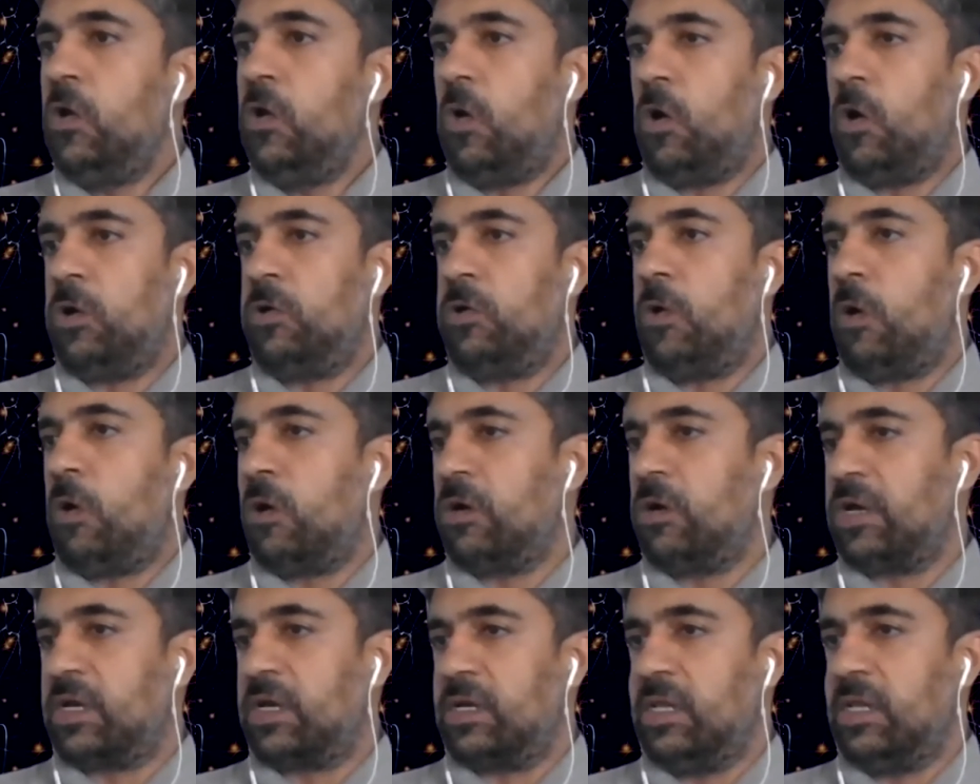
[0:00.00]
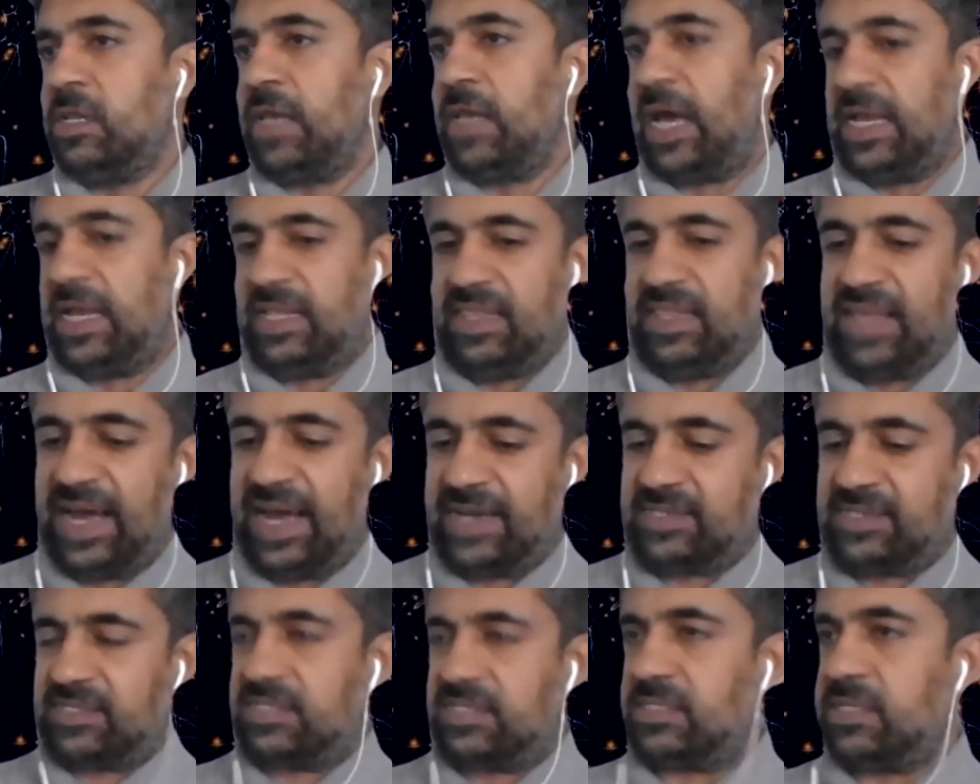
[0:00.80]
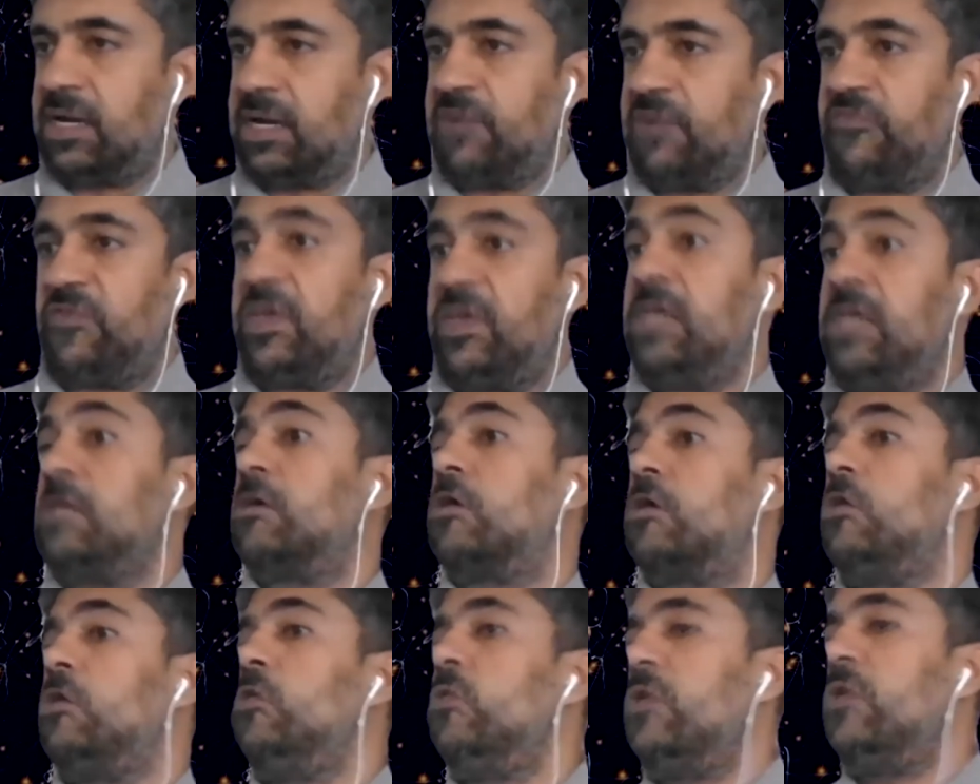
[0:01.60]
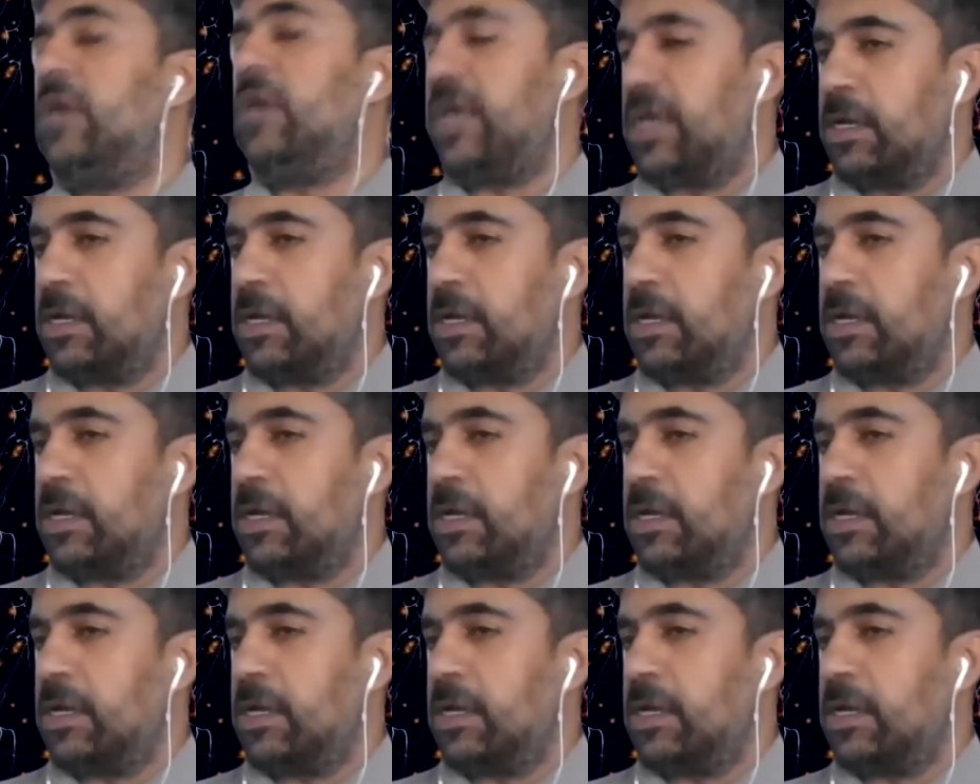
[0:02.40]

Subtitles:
on Oracle, and that stuff, including